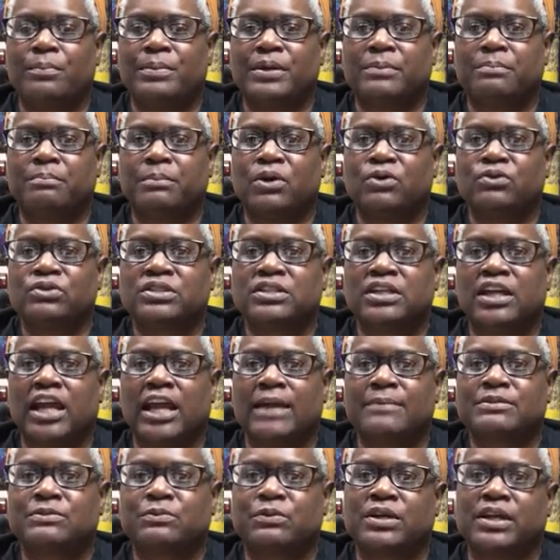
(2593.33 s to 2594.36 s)
But most
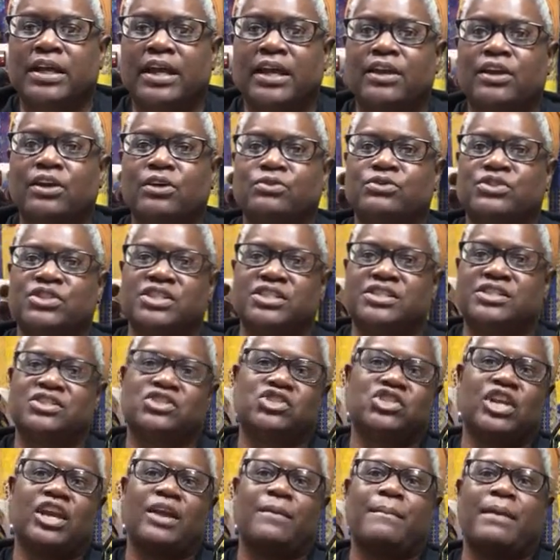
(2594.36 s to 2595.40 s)
times when I go just to
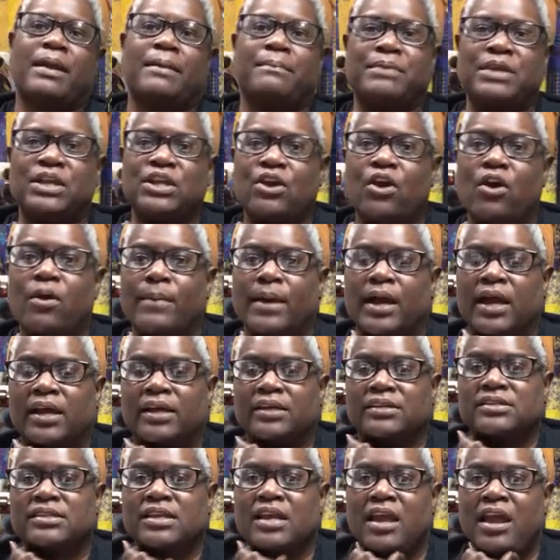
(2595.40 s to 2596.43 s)
check my PO
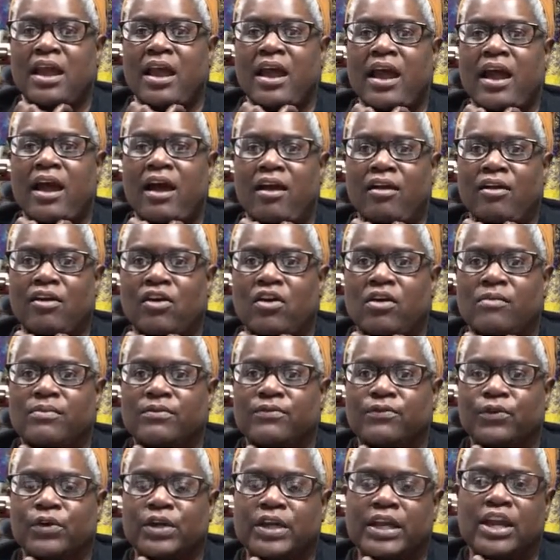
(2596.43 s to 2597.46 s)
box, I'll go
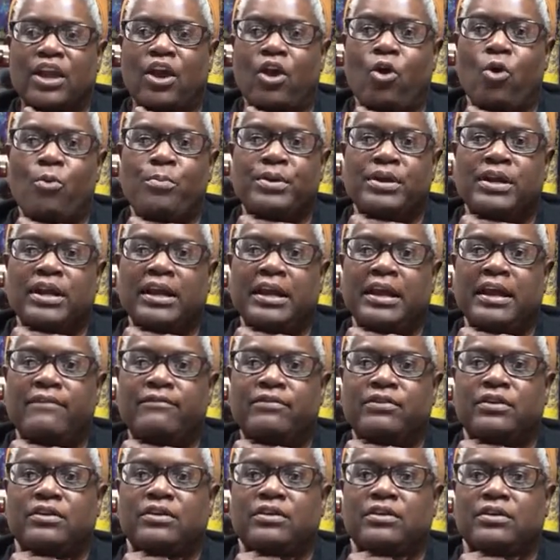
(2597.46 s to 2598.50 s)
before they open. I have
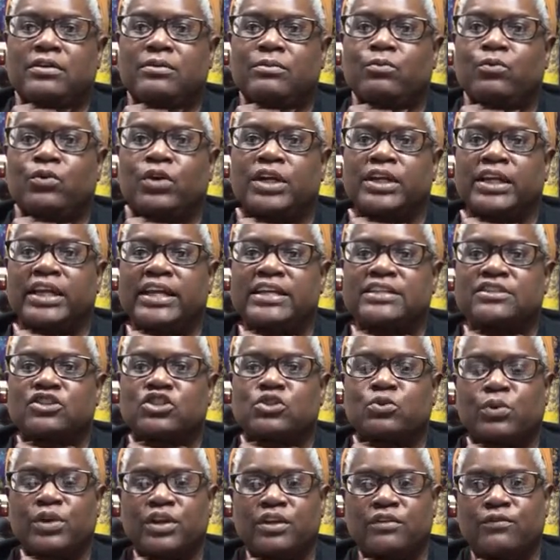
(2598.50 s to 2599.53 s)
a um, one that has a
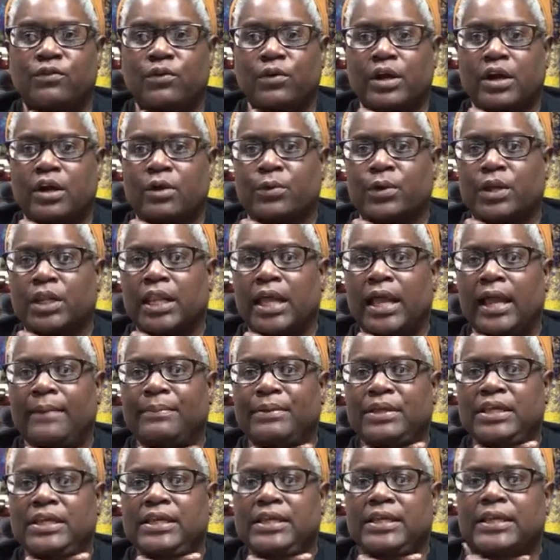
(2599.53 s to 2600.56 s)
24-hour
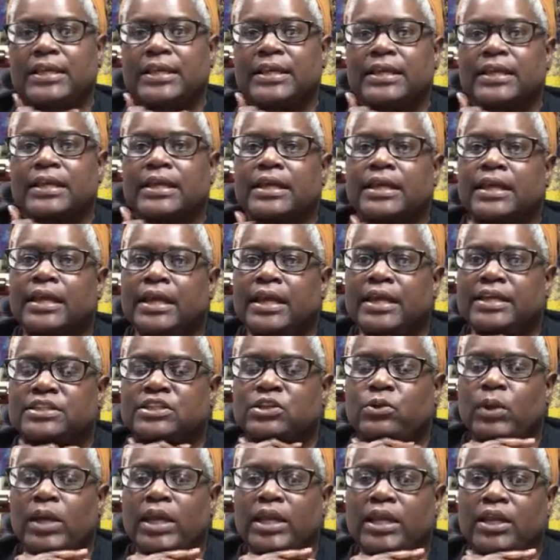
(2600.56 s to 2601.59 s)
lobby, and
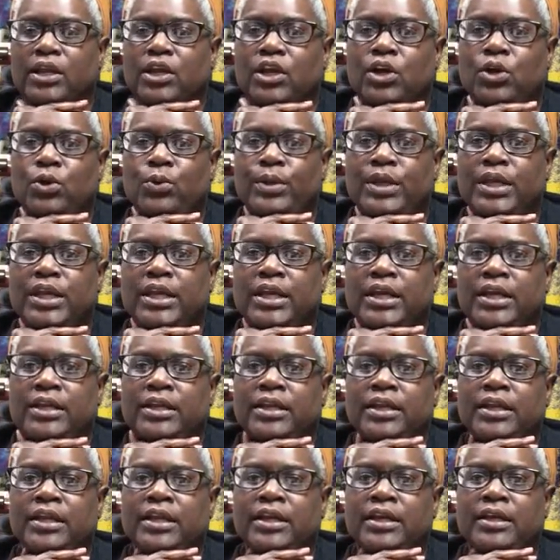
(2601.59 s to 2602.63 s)
so I can go
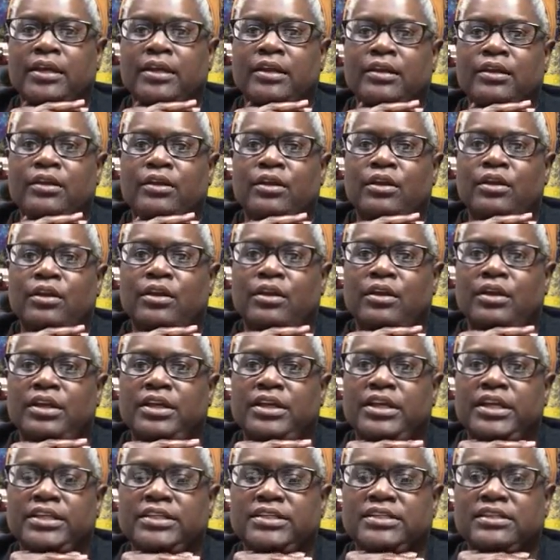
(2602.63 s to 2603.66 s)
in and
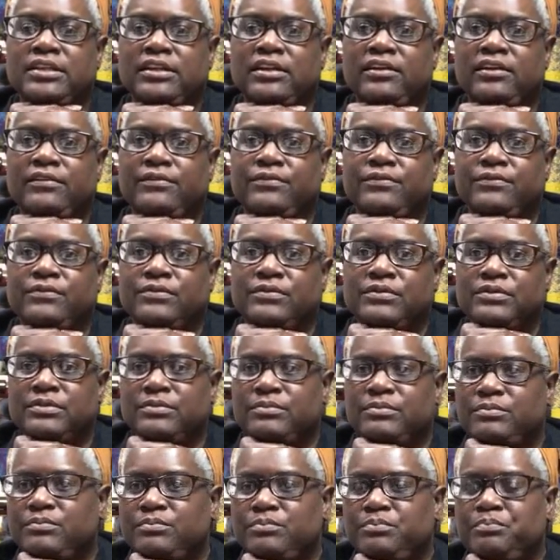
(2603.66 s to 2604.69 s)
get stuff
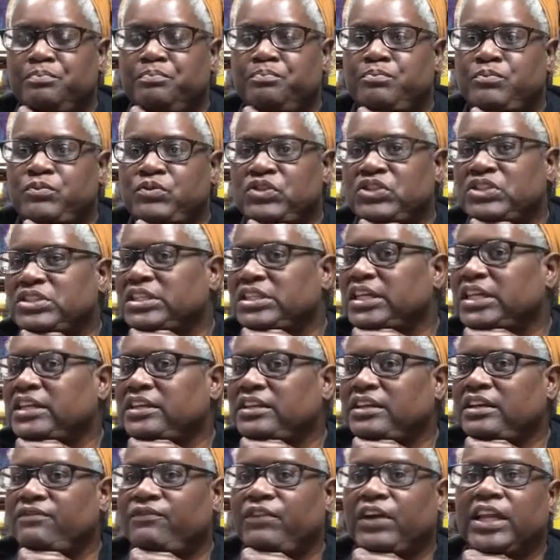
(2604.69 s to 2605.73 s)
sent
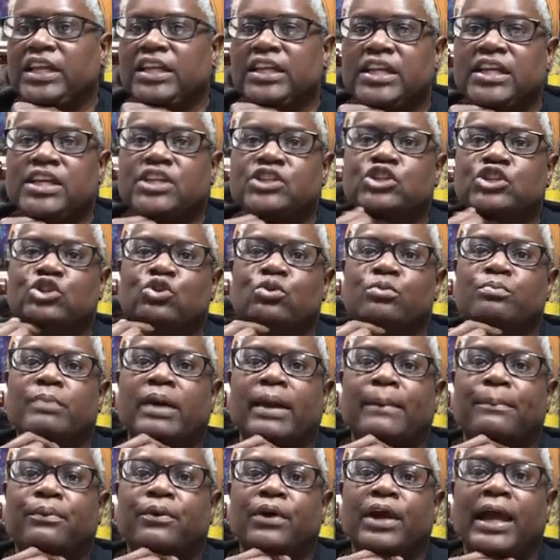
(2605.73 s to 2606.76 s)
if I need to.
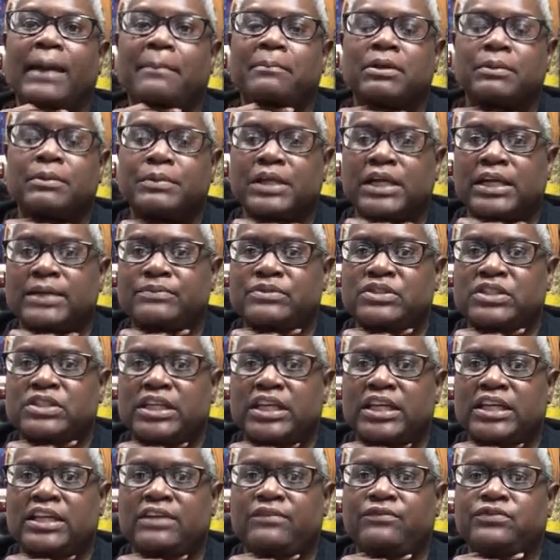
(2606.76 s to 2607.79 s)
My problem comes
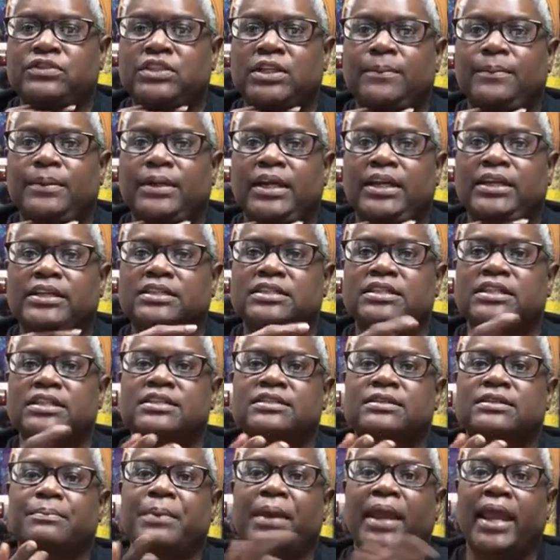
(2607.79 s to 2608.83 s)
in if somebody
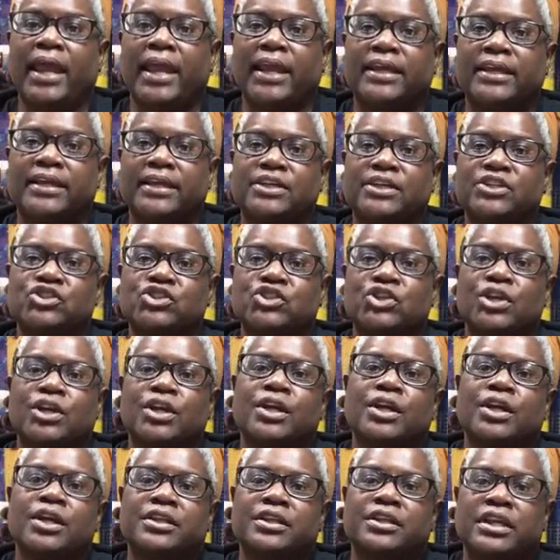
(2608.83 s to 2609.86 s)
sends a package,
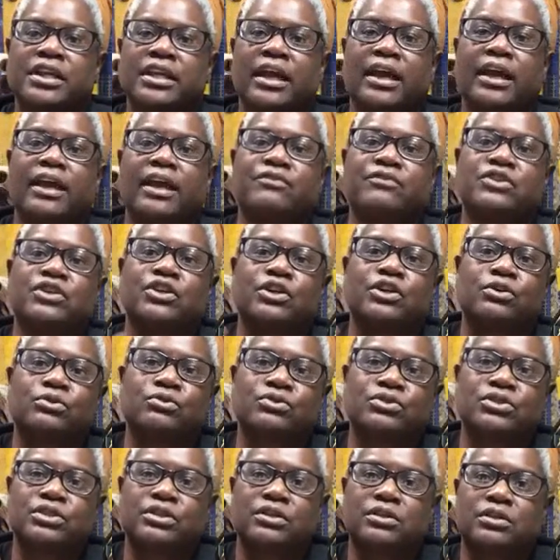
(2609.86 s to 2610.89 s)
then I have to
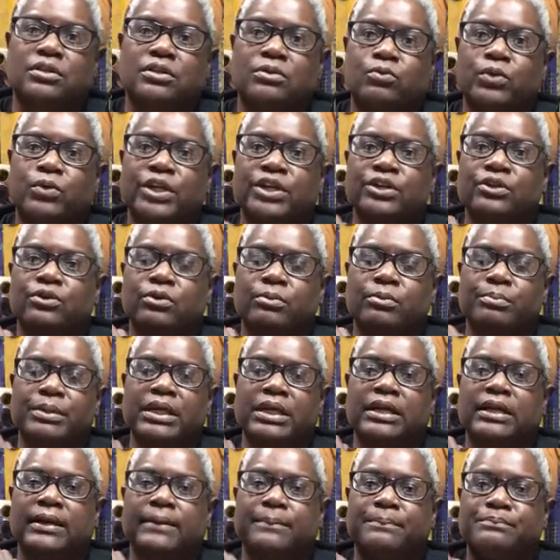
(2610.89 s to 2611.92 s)
go to the window to
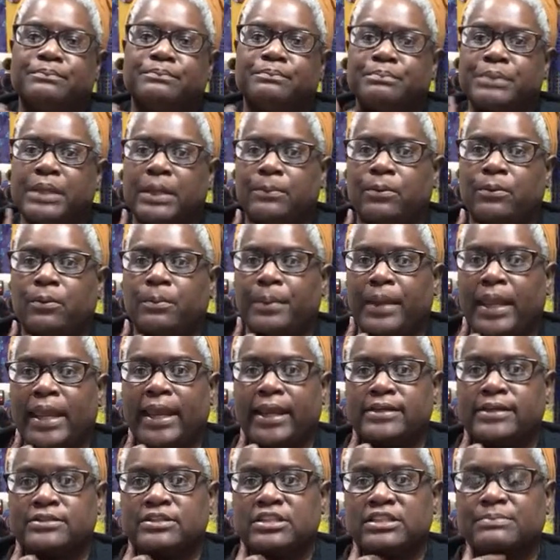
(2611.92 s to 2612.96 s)
pick up people
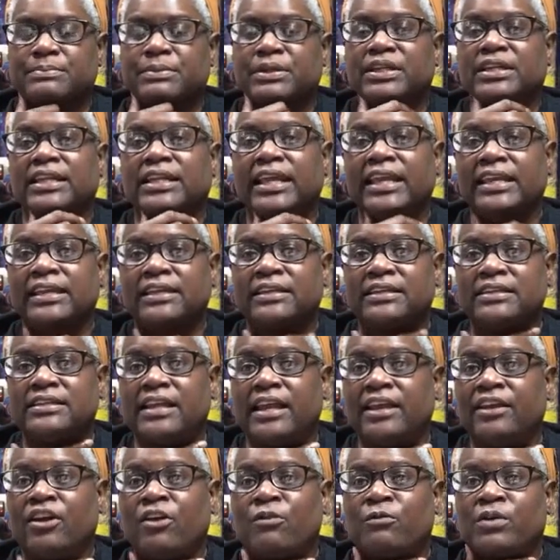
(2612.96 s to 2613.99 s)
packages. But lately,
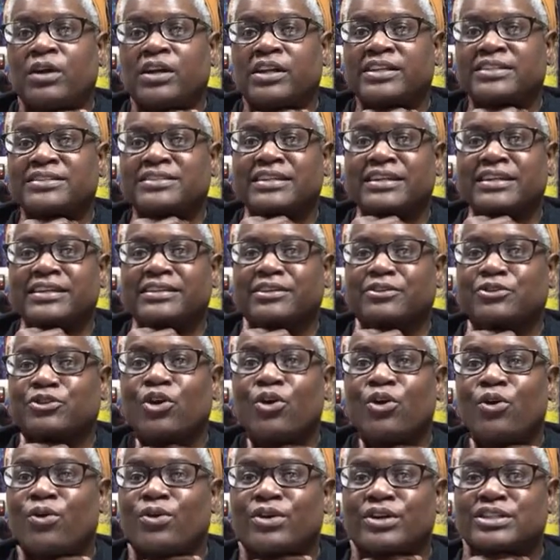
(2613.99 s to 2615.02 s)
they don't want us at the
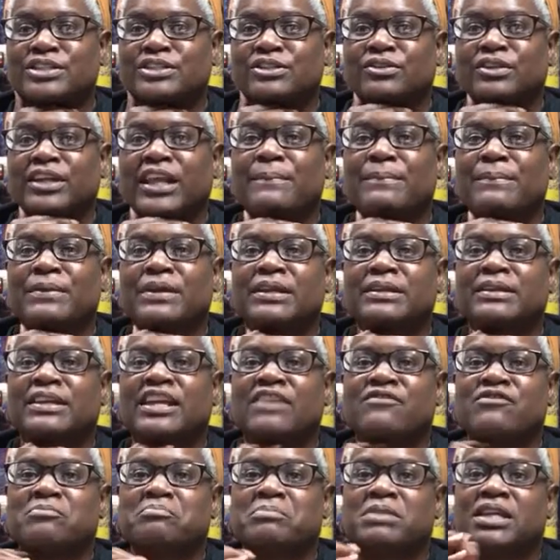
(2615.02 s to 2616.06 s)
door, so they've been
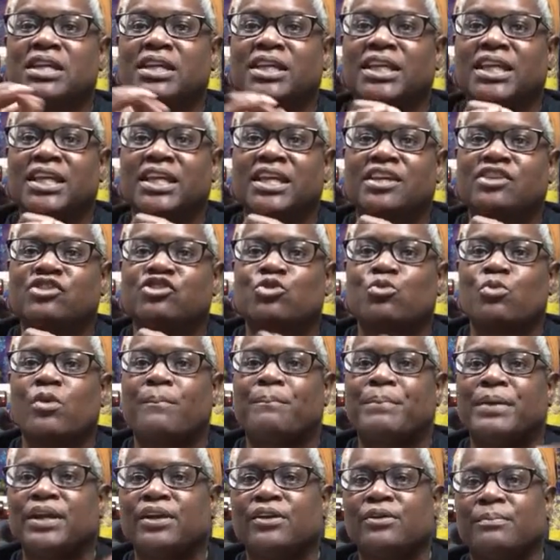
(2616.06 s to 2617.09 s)
giving me a key to a
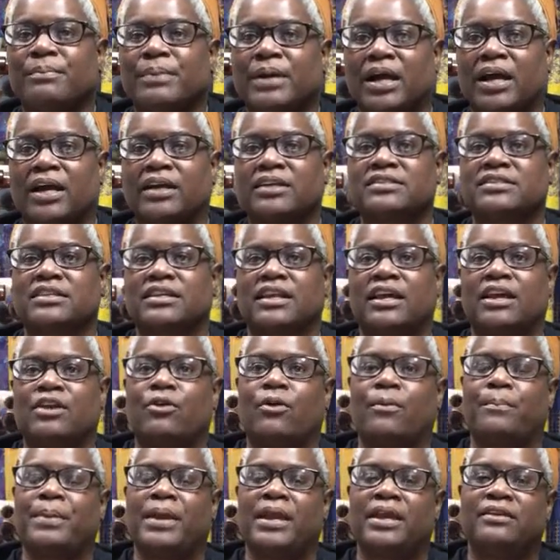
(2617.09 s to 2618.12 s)
bigger box that I
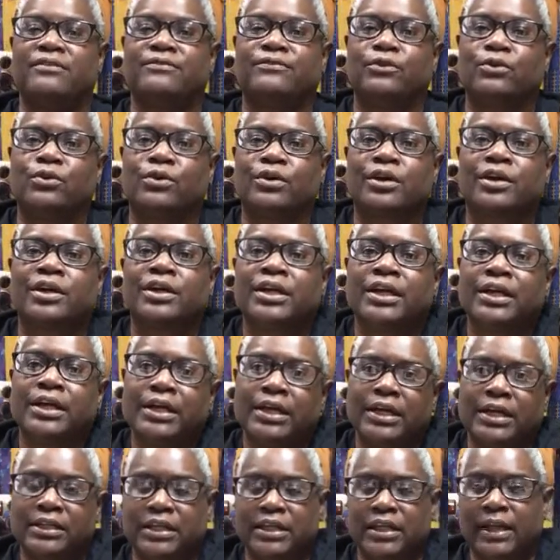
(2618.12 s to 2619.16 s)
don't pay for,
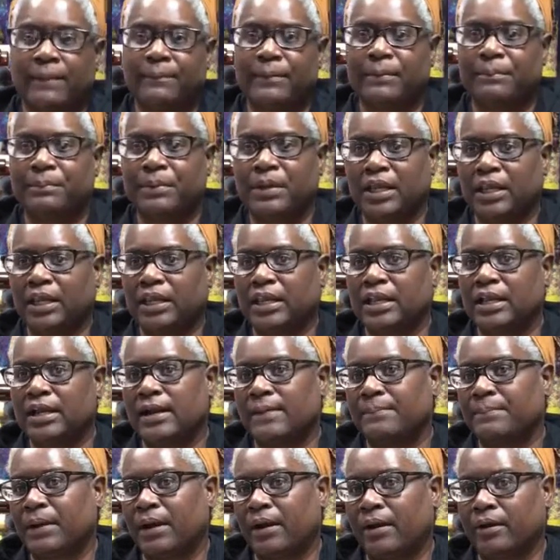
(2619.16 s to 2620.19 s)
and then I've been picking
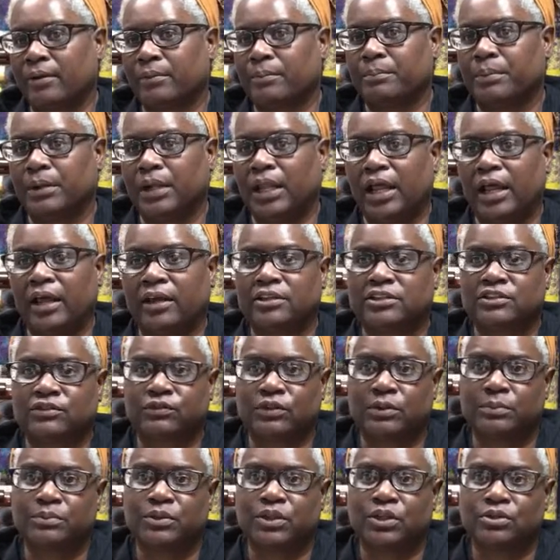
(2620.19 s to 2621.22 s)
up our blocks
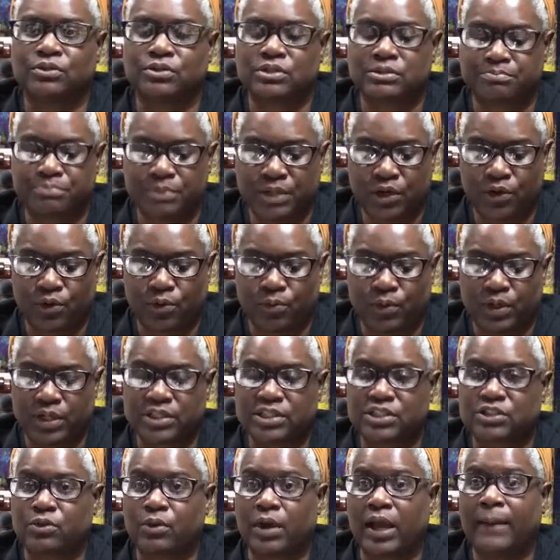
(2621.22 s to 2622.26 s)
from those bigger
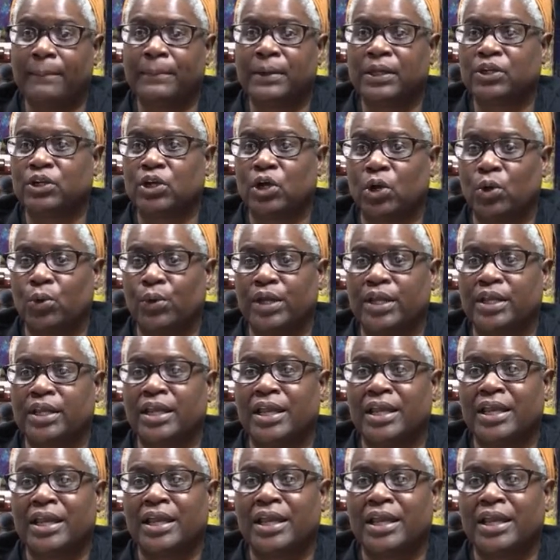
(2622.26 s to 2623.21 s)
ones. So I've been going.